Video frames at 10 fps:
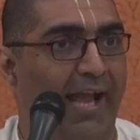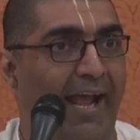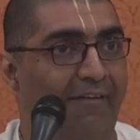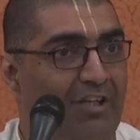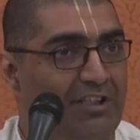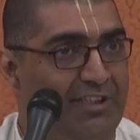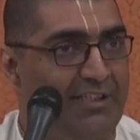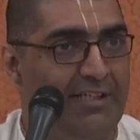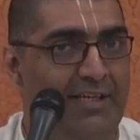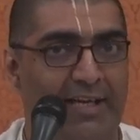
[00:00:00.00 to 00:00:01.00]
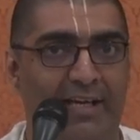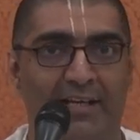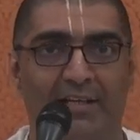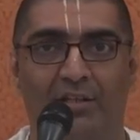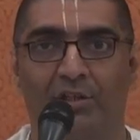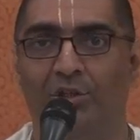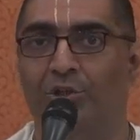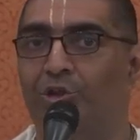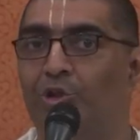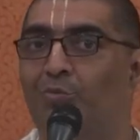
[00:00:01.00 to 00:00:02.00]
Every single day,
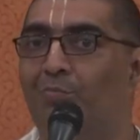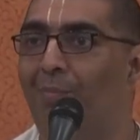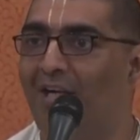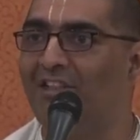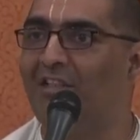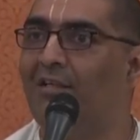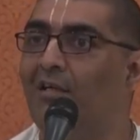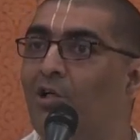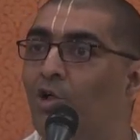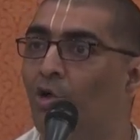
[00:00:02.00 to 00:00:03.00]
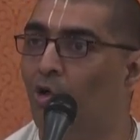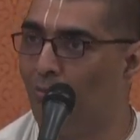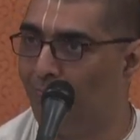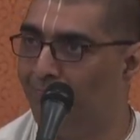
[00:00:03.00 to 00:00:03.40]
you must learn to grow.